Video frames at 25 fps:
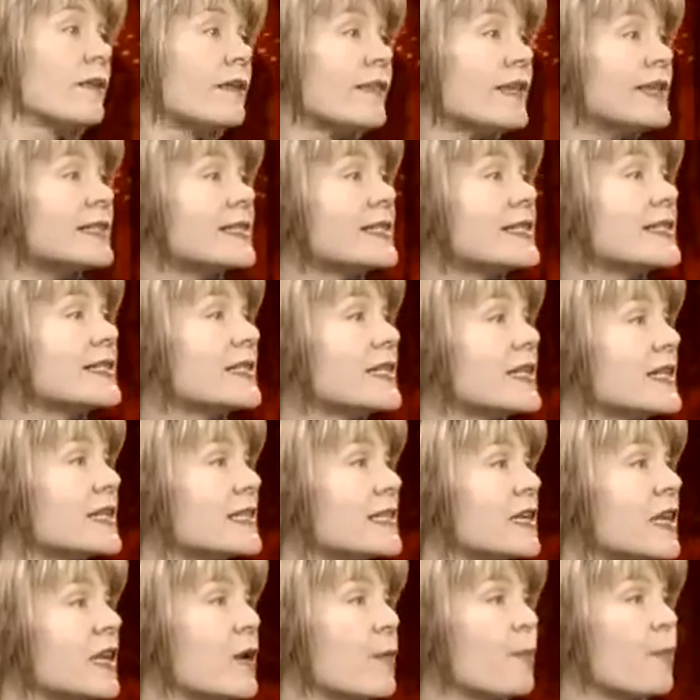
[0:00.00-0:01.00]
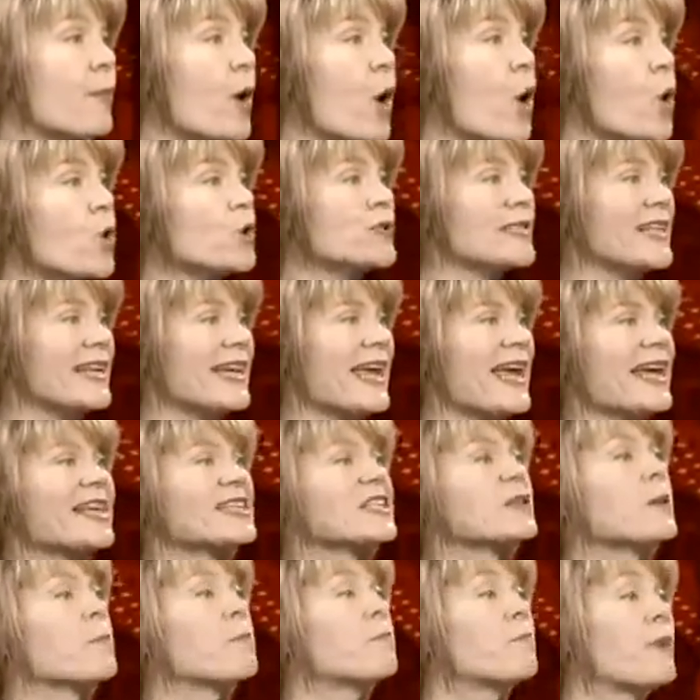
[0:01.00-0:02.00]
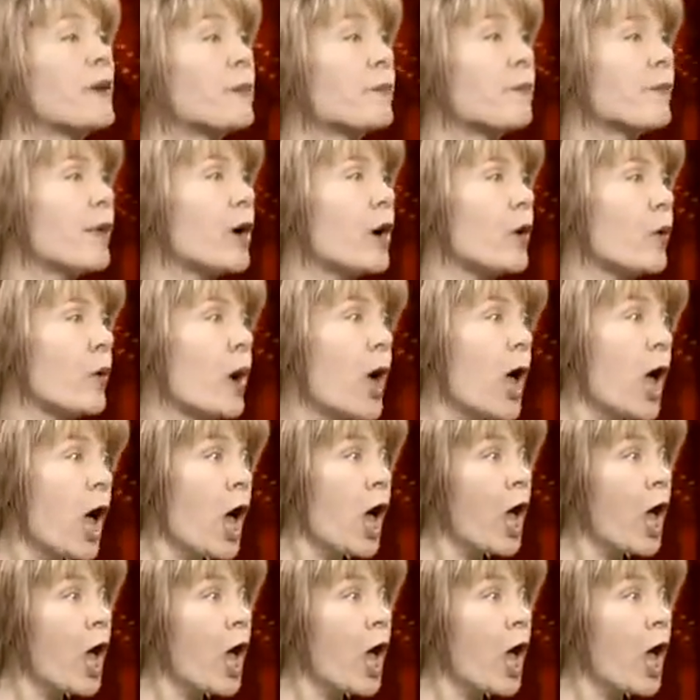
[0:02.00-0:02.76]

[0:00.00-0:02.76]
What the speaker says: This is his posing as a bimbo.